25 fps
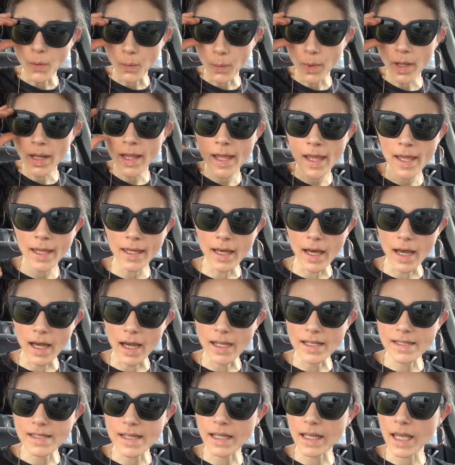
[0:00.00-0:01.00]
Well, hey
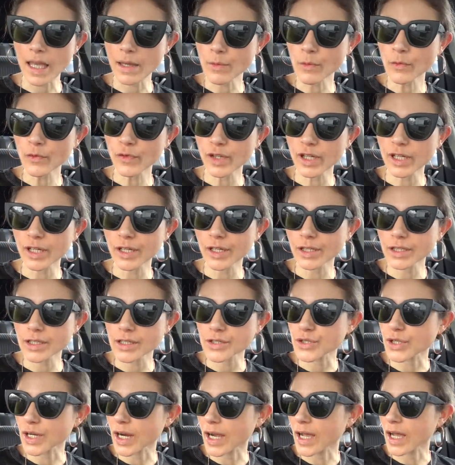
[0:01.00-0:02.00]
guys, I came over here to
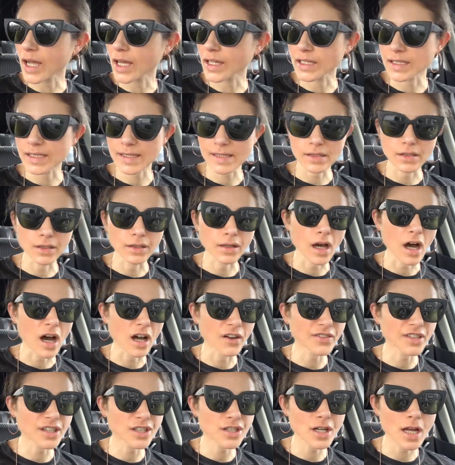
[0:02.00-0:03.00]
try out this little
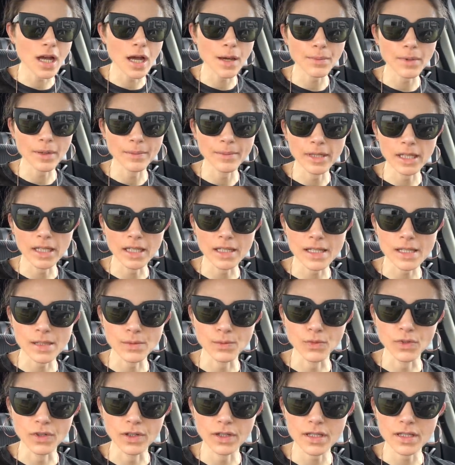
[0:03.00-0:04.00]
coffee shop. I'm gonna get
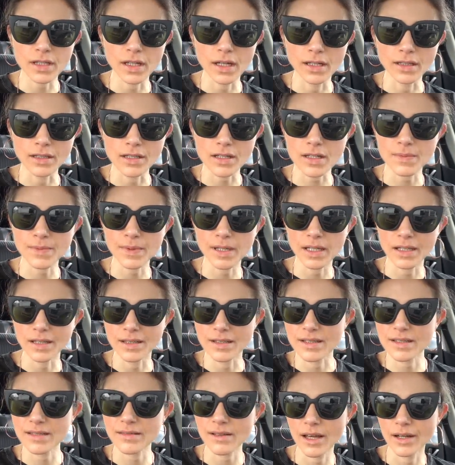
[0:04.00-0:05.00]
some work done just
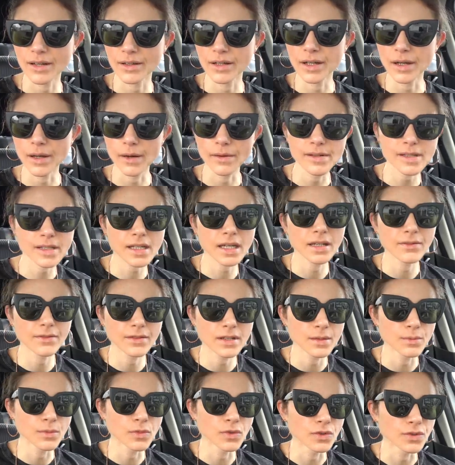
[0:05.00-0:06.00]
because, I don't know, I was kind of
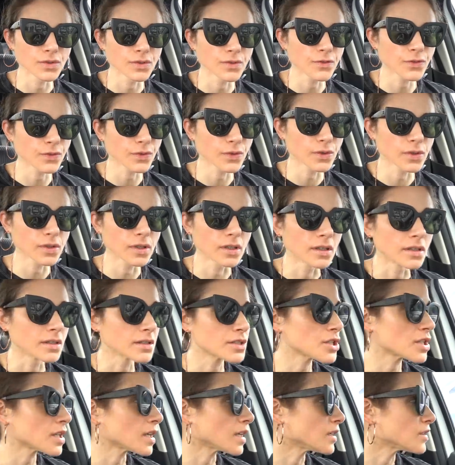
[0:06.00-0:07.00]
in the mood for a
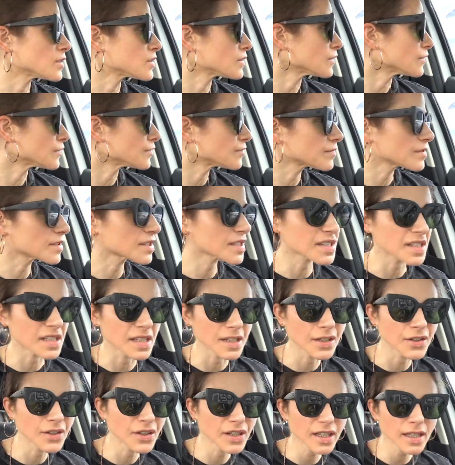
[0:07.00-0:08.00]
change of
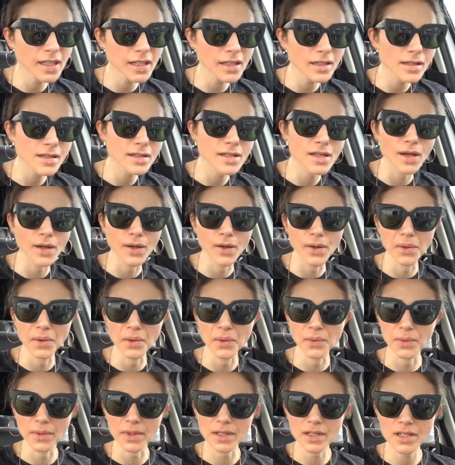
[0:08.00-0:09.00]
scenery, so
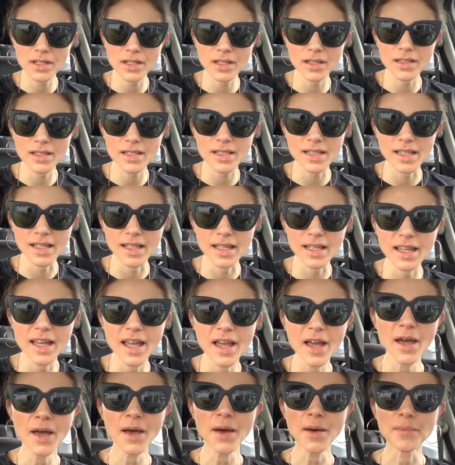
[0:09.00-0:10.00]
we shall see.
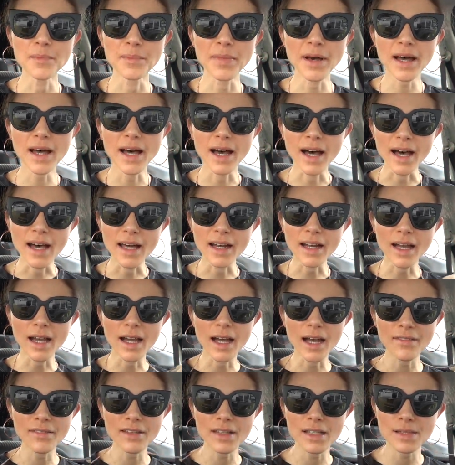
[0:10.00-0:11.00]
But I
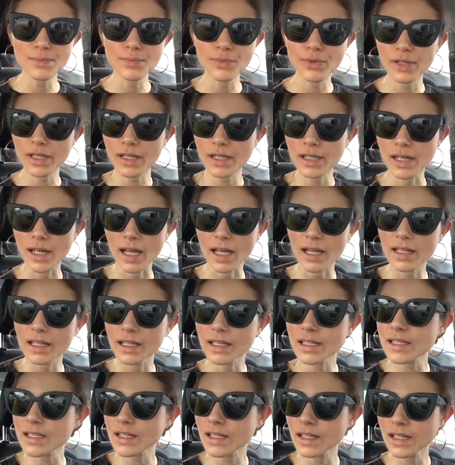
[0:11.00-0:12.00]
have this pretty
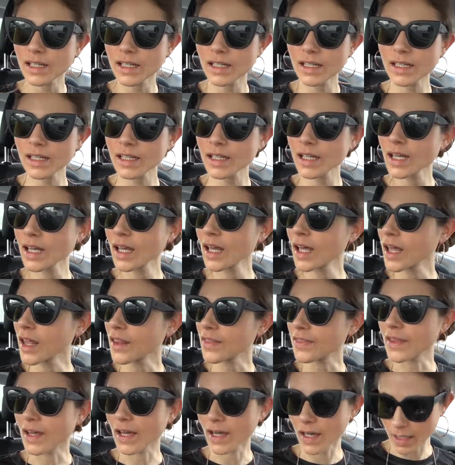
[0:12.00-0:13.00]
necklace on
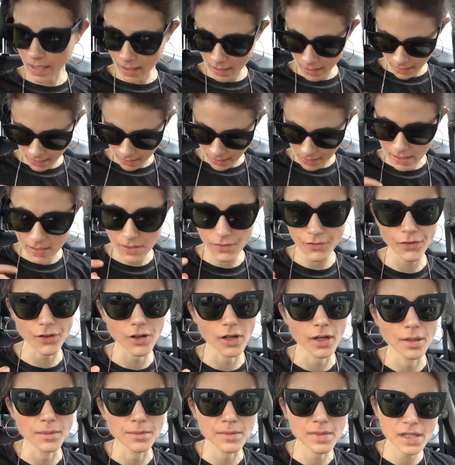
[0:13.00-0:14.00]
that is
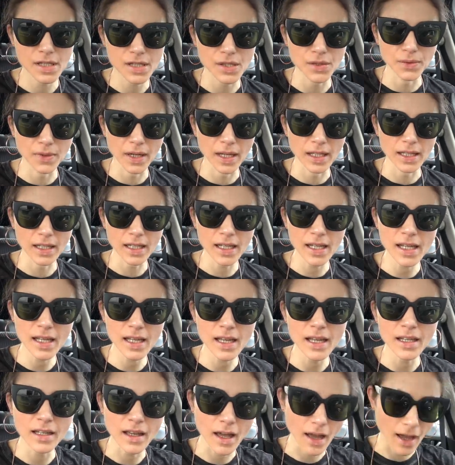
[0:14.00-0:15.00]
from
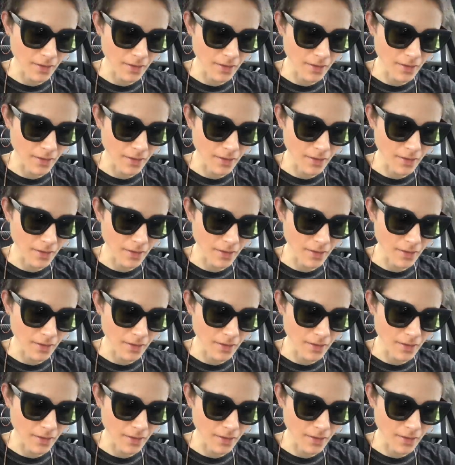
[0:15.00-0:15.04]
Sorrelli.